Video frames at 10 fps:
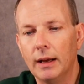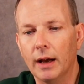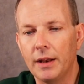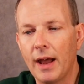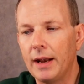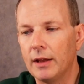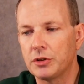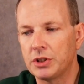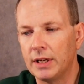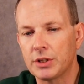Uh, knight
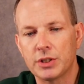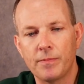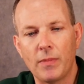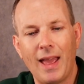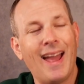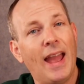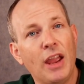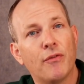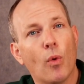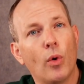f6,
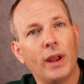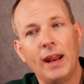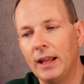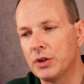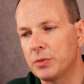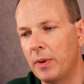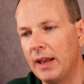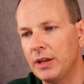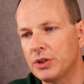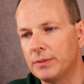a4 gaining
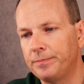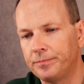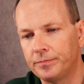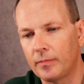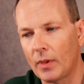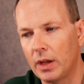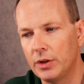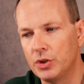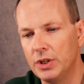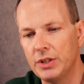space,
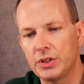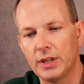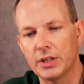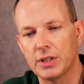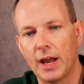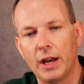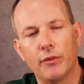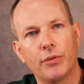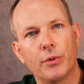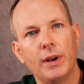g6, knight
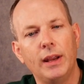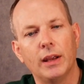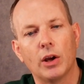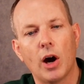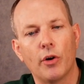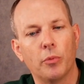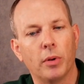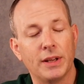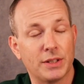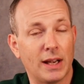f3, Hikaru
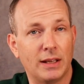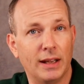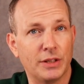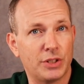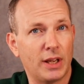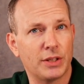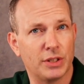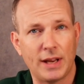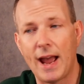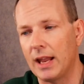plays knight to a6,
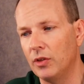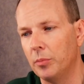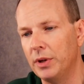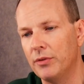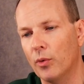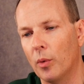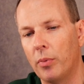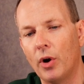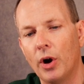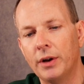attacking the b4
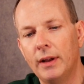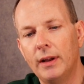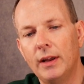pawn,